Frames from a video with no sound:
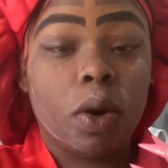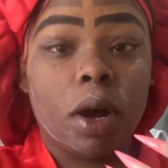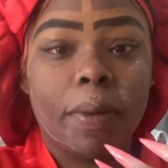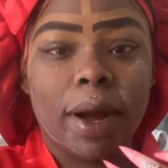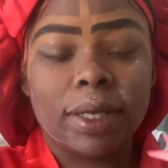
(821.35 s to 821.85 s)

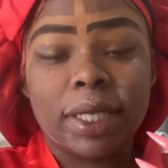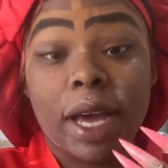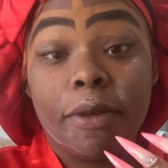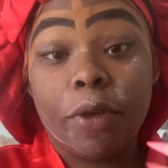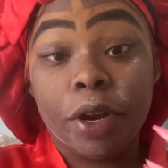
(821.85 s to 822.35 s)
around the
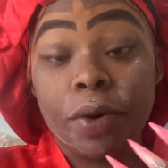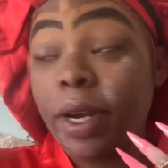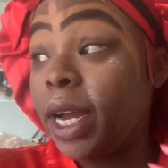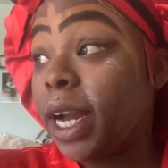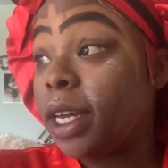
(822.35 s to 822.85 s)
time
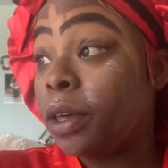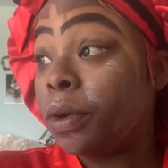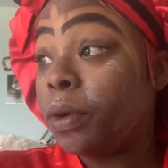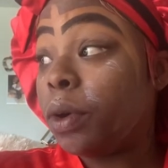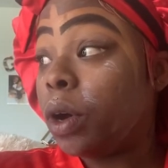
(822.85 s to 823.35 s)
Gordy got
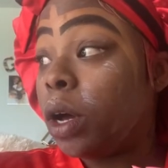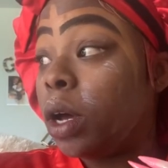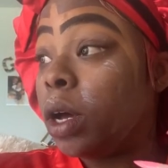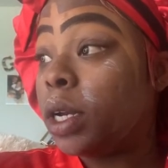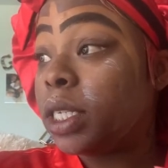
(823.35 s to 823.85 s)
killed,
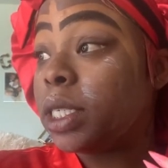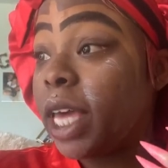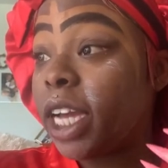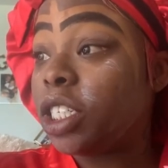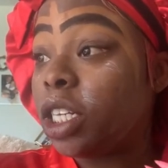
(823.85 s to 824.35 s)
this is
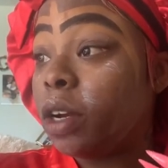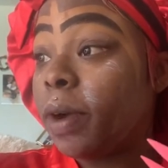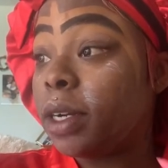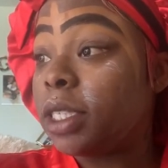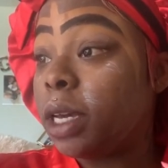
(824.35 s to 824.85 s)
actually
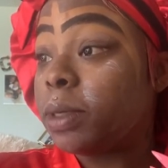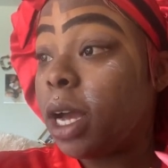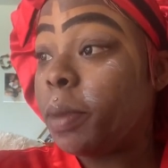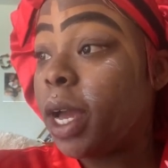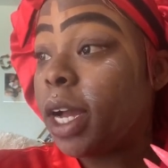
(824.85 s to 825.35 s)
around the same
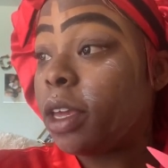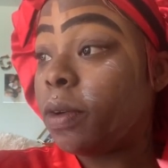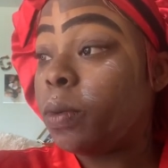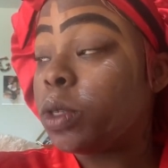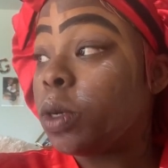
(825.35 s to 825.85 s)
time he got
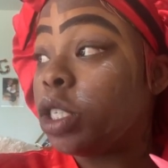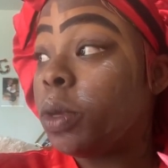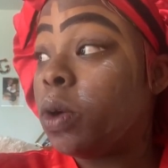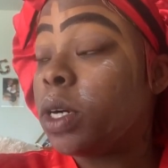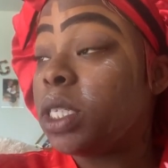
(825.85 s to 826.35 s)
killed. We were supposed to
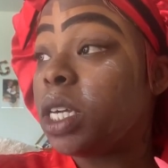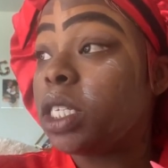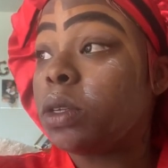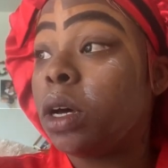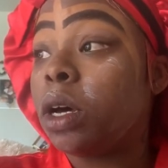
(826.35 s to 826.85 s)
be going to
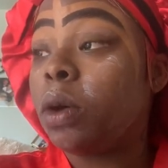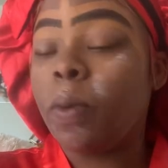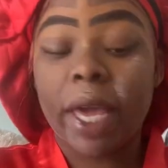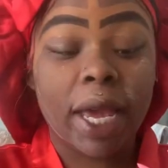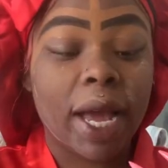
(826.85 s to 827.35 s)
his
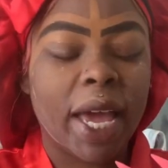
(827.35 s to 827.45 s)
wake.